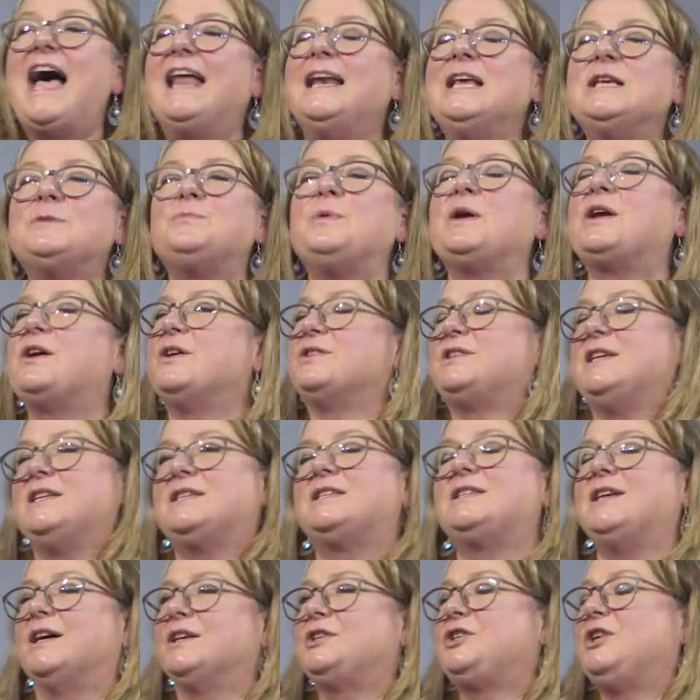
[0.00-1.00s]
And it's because
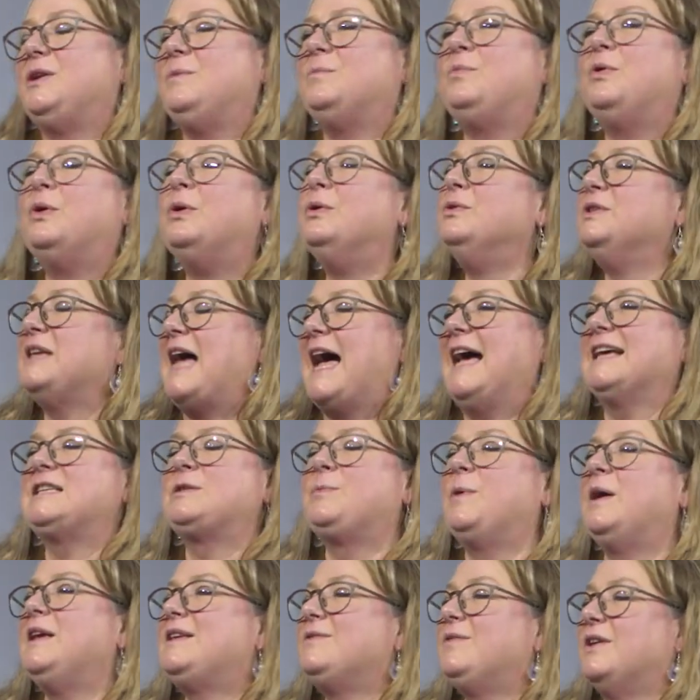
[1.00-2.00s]
it's such an important
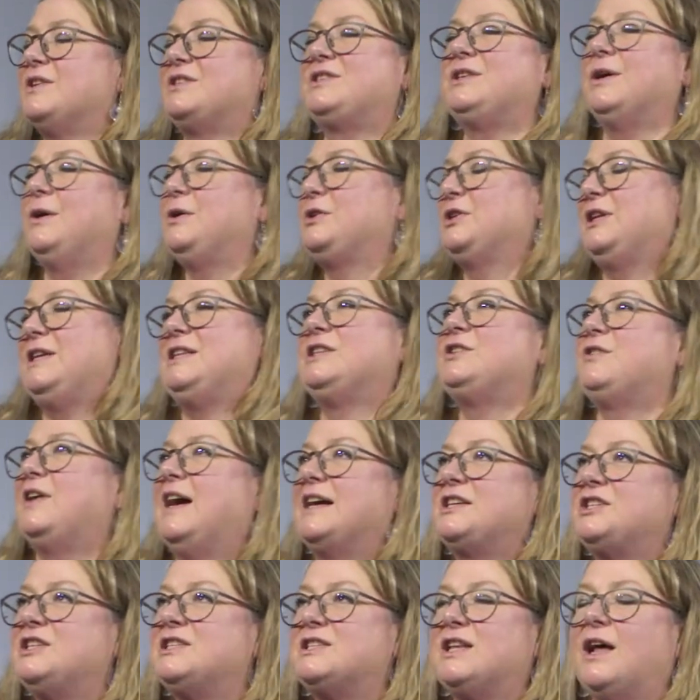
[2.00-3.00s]
aspect of our social
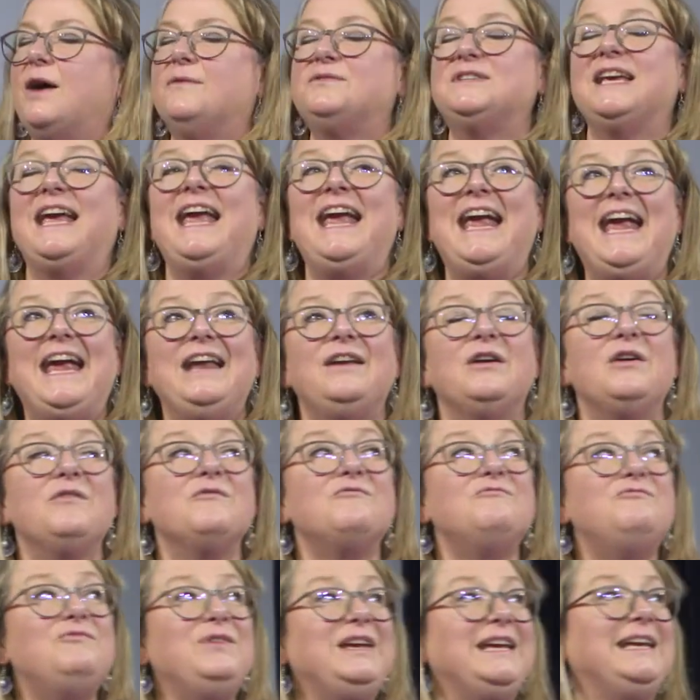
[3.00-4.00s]
interactions, laughter. It
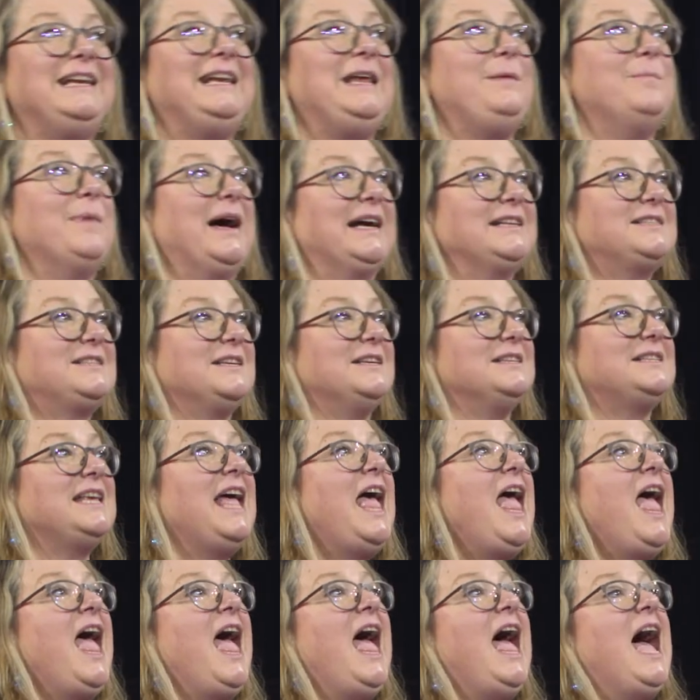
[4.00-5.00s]
really
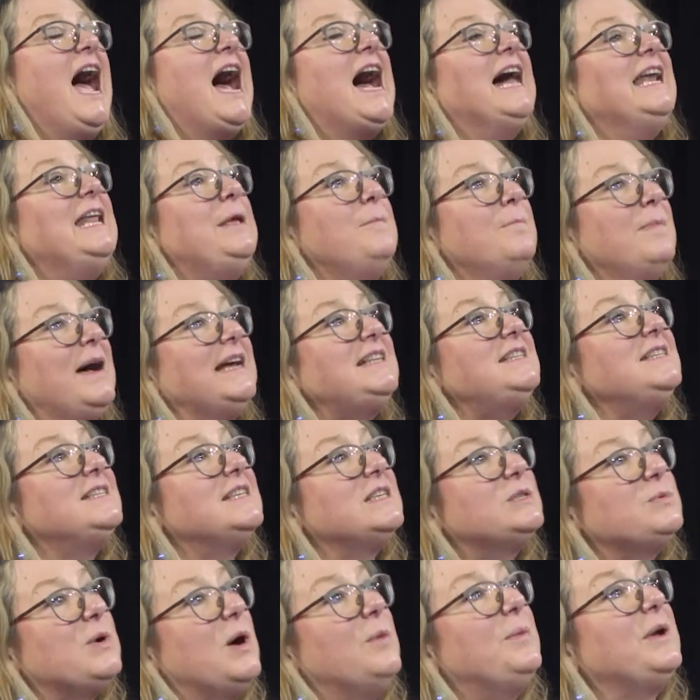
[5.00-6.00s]
matters. And it matters
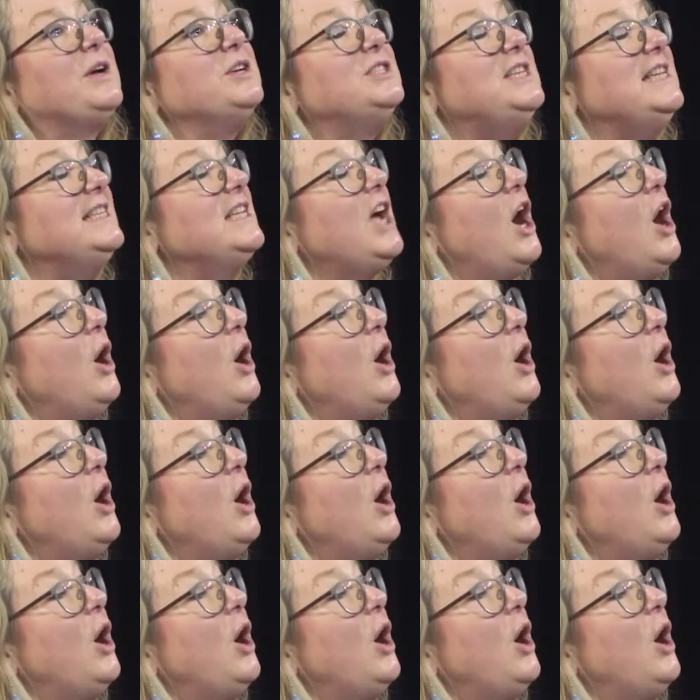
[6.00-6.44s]
as well because it's